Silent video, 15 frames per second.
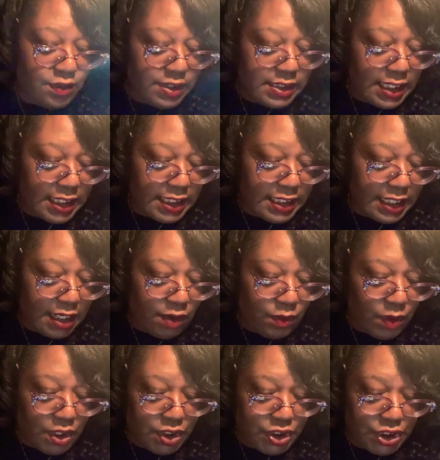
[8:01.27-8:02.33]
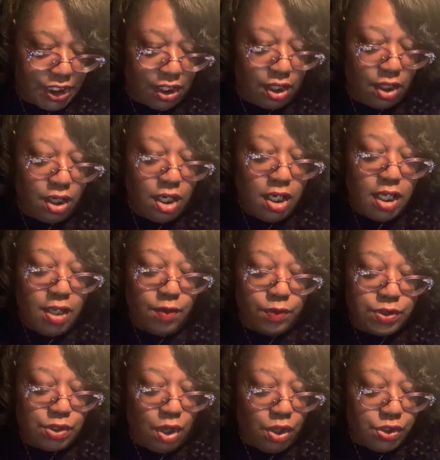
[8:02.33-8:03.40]
study that I want to share,
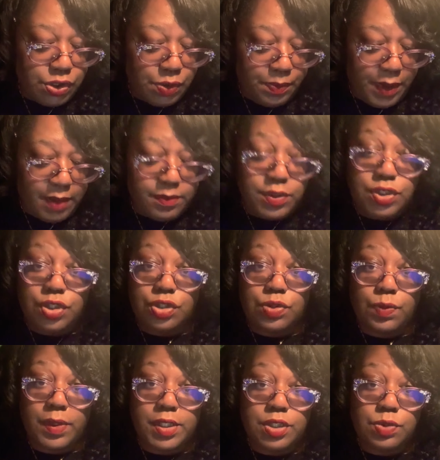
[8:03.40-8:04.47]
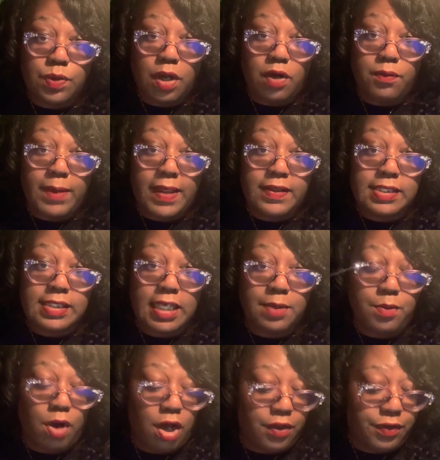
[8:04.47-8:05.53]
was also published in 2012 by the
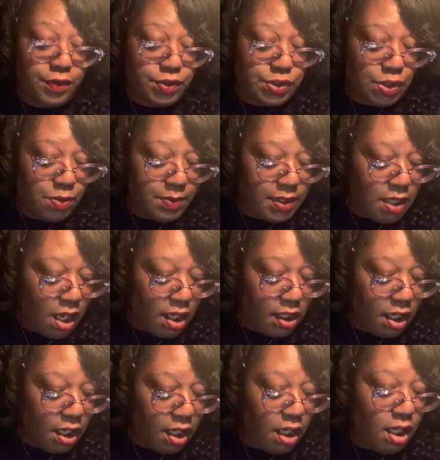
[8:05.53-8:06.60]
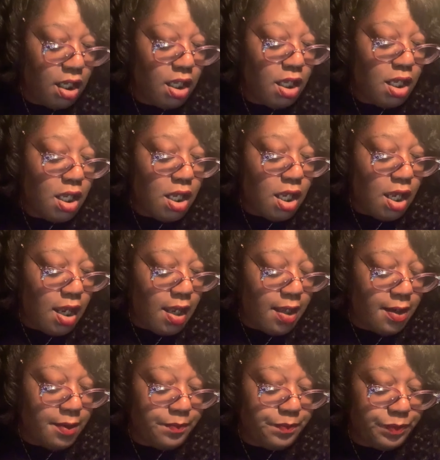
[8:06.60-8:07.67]
same author, Tominaga.
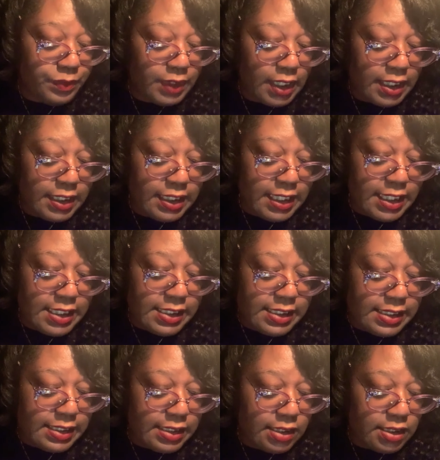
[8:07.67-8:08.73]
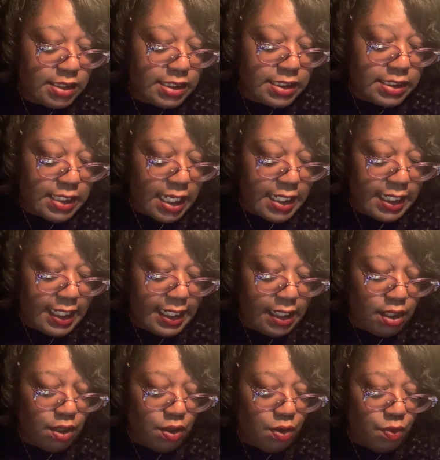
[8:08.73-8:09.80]
This study
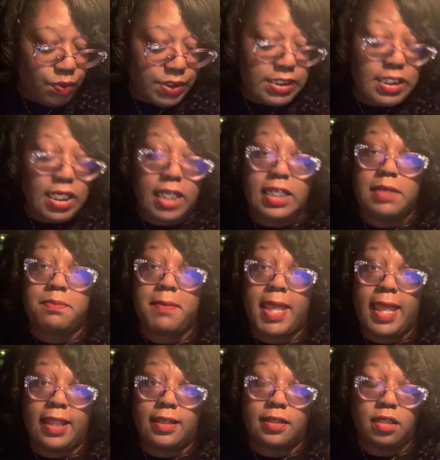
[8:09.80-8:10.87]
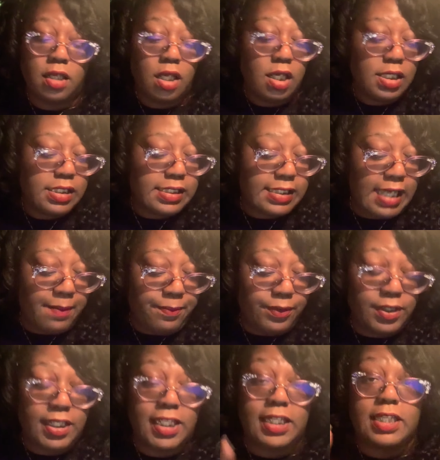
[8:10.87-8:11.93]
was done in men
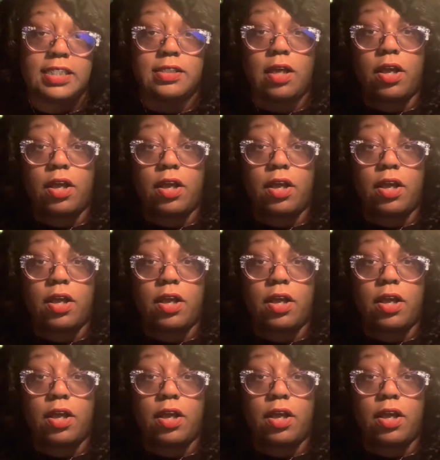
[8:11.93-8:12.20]
separately, because